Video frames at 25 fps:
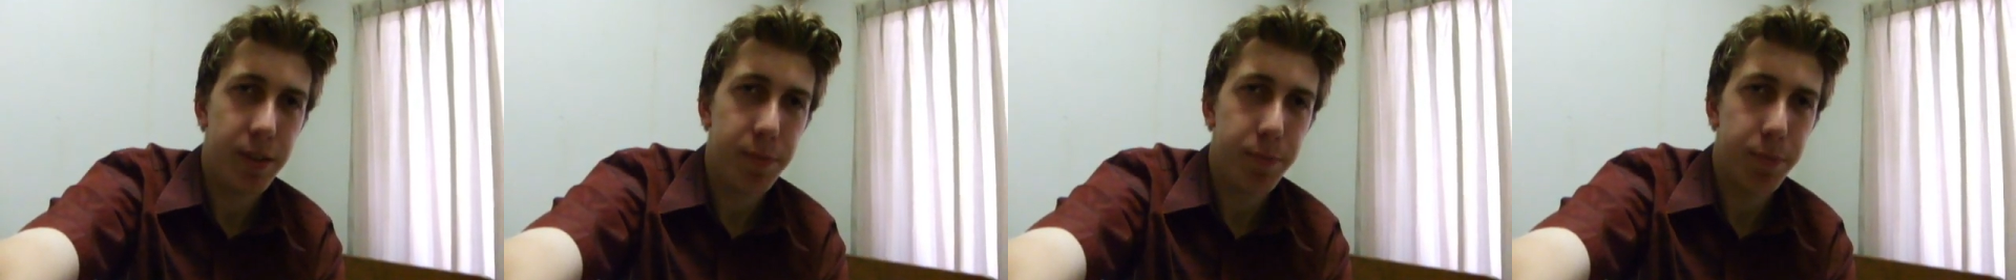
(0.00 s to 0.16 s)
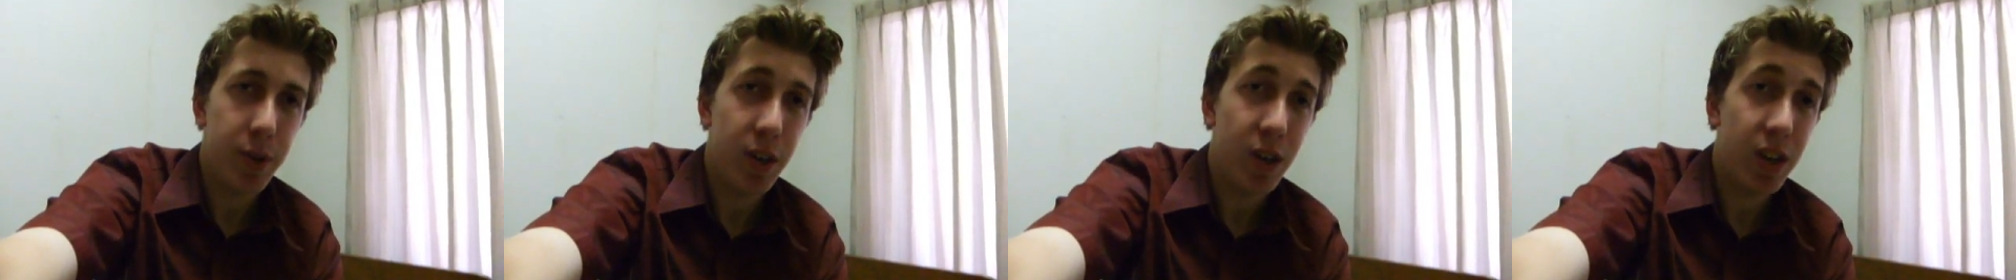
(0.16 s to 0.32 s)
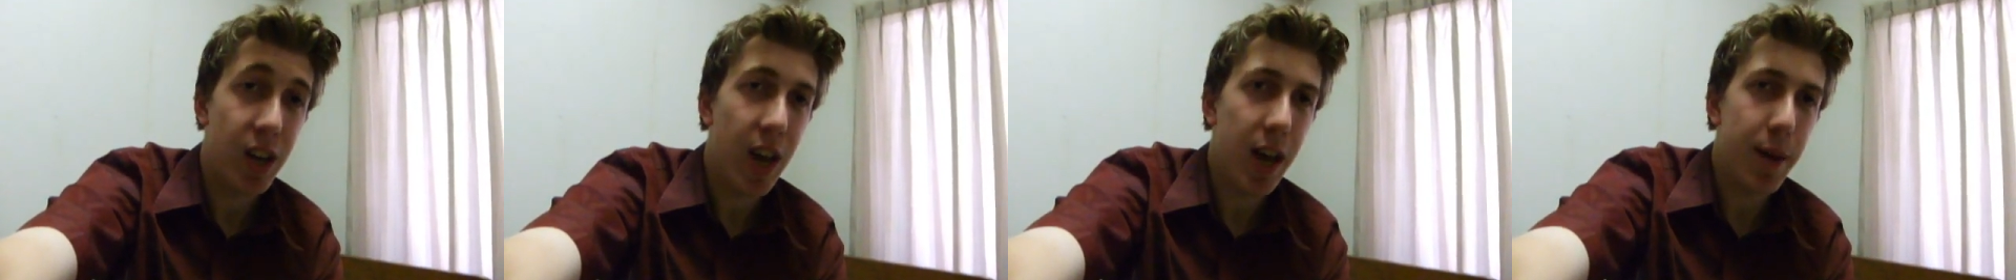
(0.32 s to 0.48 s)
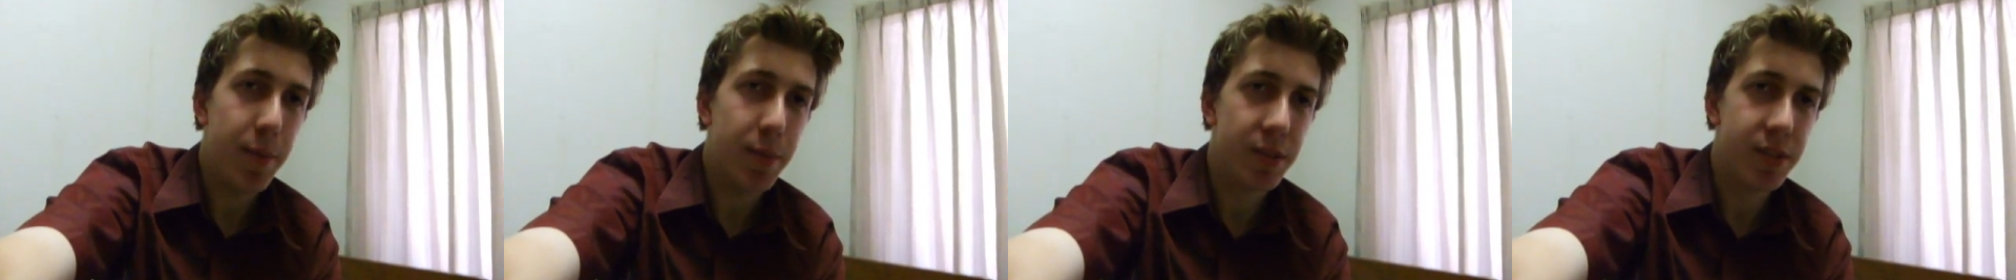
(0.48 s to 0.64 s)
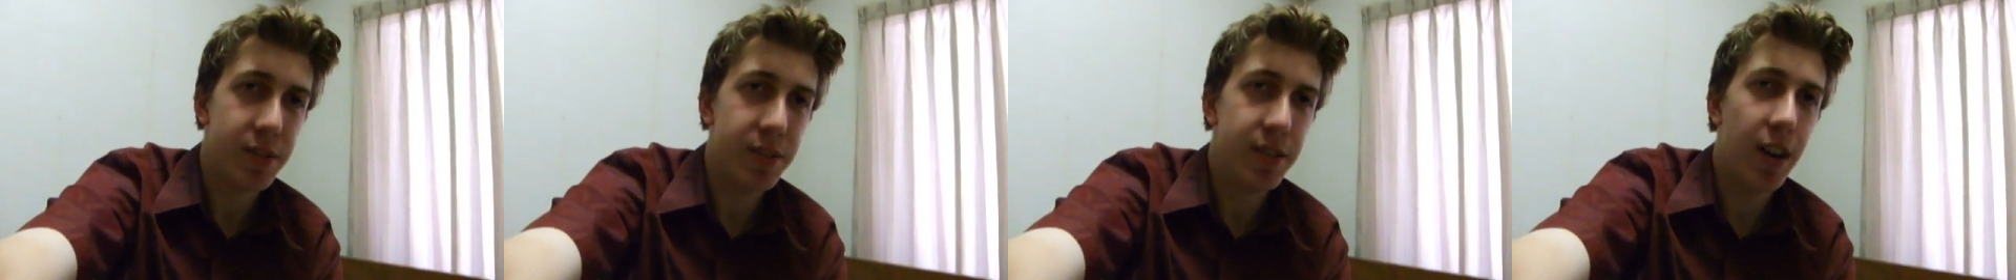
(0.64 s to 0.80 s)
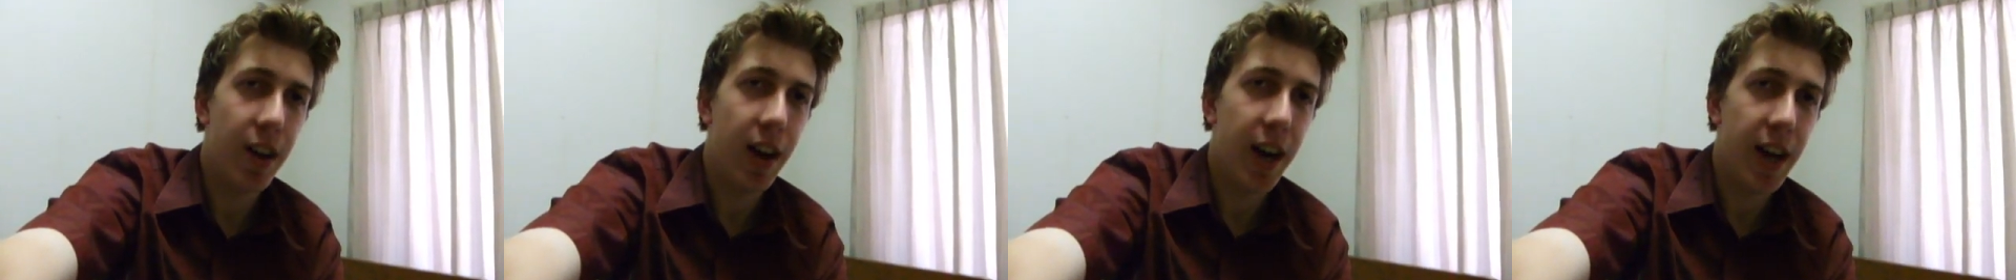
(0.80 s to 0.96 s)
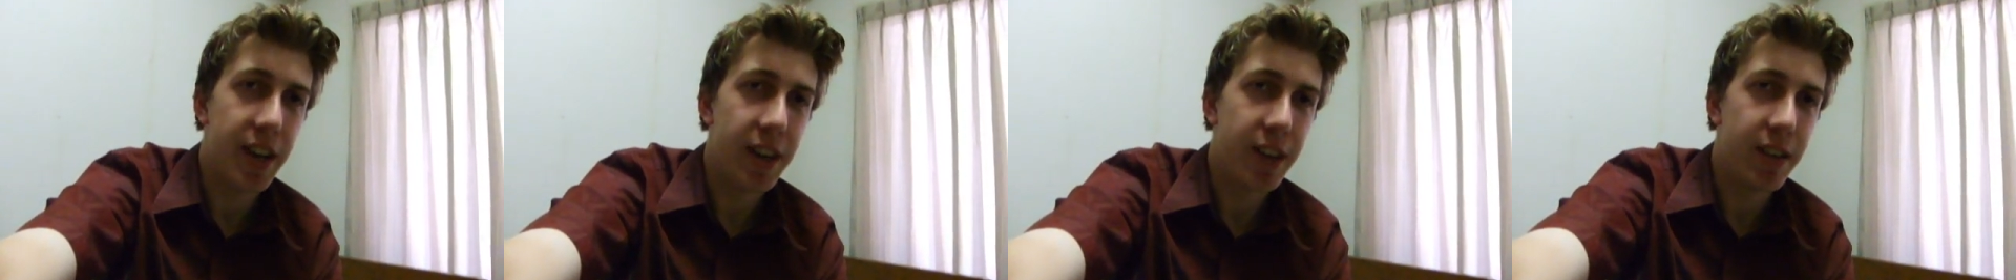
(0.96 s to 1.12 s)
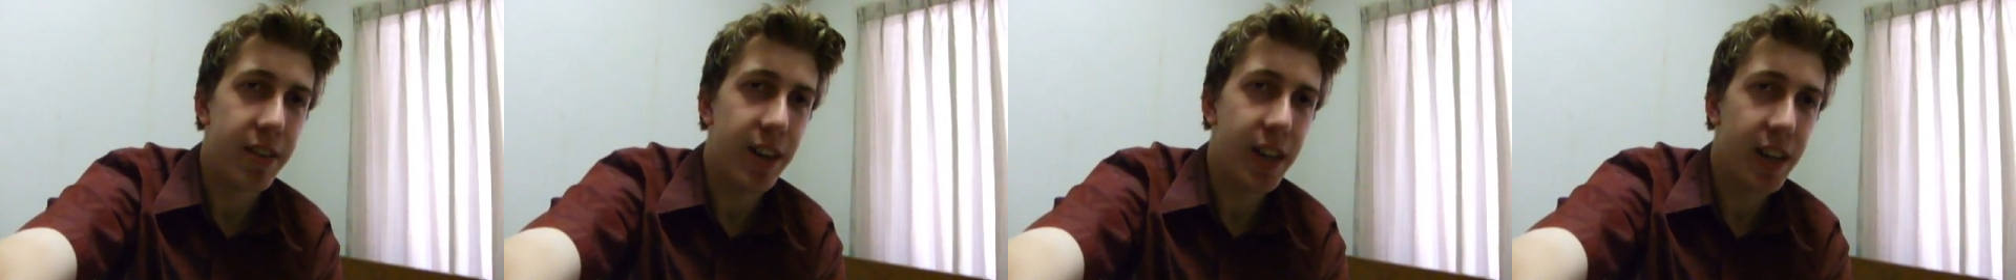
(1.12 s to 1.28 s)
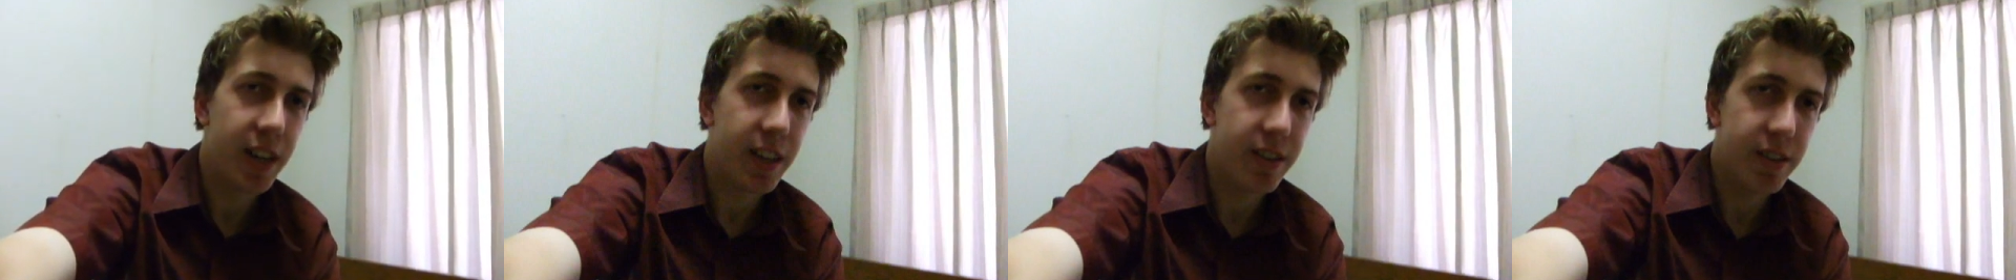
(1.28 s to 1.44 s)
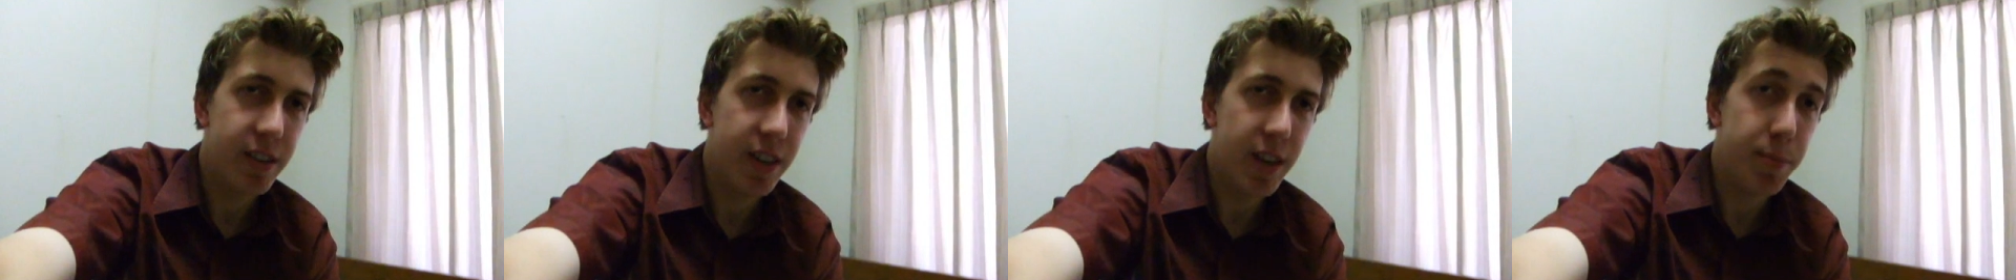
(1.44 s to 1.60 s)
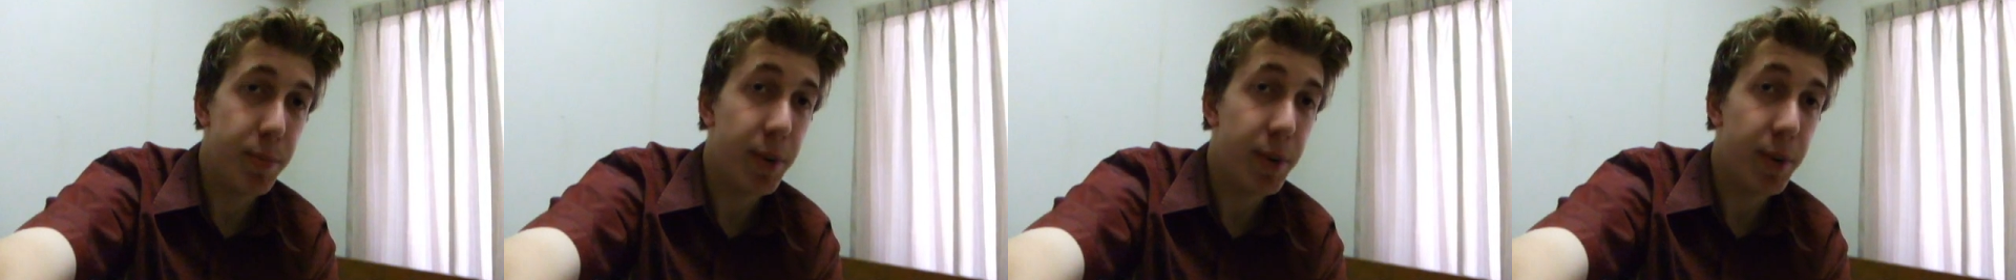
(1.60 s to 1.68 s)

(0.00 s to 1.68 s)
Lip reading: Mark Hamill's not had a great career